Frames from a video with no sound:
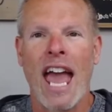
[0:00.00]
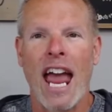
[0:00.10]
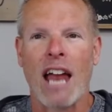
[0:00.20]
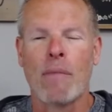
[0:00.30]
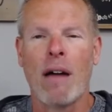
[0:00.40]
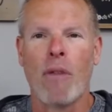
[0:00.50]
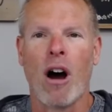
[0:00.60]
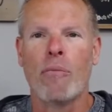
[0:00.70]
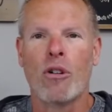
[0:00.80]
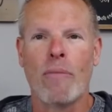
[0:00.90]
And my
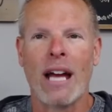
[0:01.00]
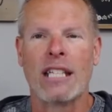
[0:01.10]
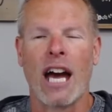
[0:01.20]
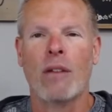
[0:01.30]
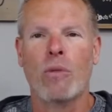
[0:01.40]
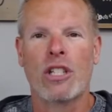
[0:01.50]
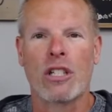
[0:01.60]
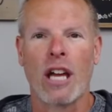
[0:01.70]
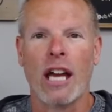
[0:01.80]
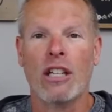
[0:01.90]
mom or my dad would
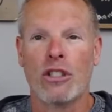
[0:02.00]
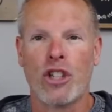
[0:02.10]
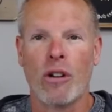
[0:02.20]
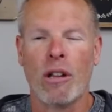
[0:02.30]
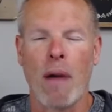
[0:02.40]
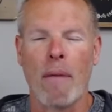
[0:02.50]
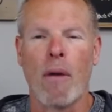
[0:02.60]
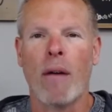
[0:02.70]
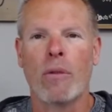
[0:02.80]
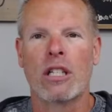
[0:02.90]
say, generally my
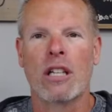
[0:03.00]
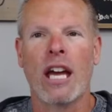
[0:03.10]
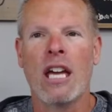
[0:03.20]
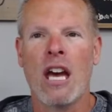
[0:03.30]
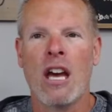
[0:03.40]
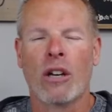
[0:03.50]
mom would say,